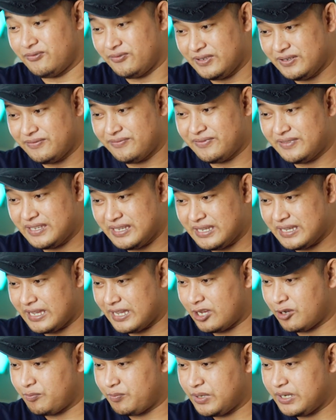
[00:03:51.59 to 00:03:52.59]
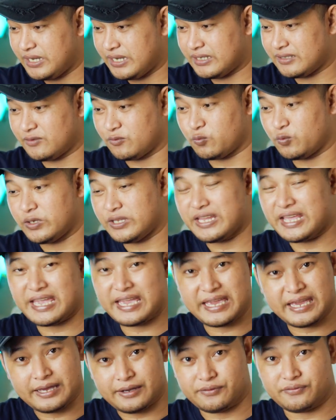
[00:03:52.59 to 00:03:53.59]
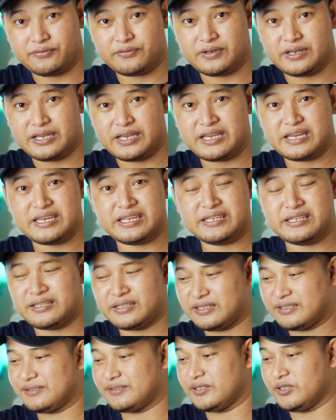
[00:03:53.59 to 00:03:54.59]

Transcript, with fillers: 50 FPS with AF and,